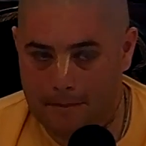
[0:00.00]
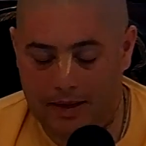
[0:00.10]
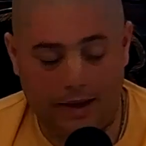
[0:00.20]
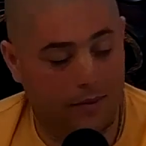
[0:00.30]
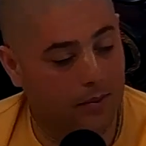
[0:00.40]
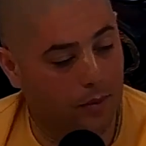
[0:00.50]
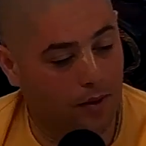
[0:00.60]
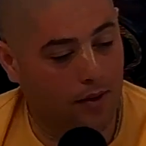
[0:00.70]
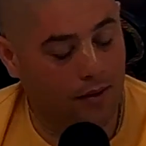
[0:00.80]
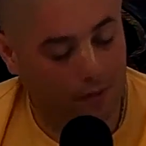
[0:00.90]
becoming
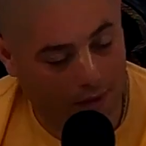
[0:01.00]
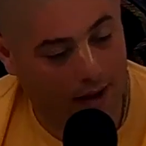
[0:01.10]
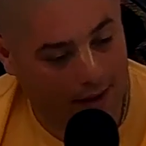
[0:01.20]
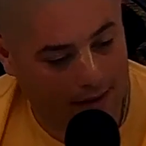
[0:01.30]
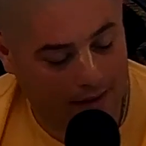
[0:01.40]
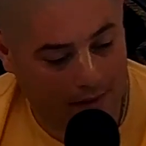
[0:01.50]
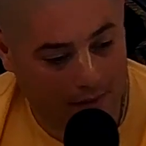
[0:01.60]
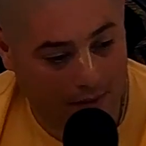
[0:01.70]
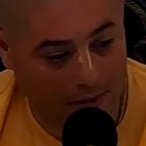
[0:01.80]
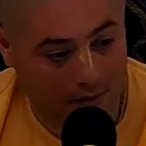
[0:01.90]
more fine
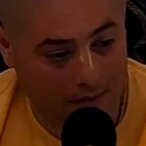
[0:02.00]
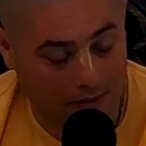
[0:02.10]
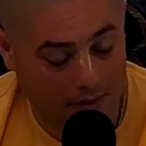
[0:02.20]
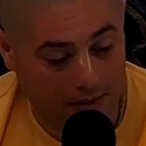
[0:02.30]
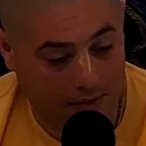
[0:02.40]
individuals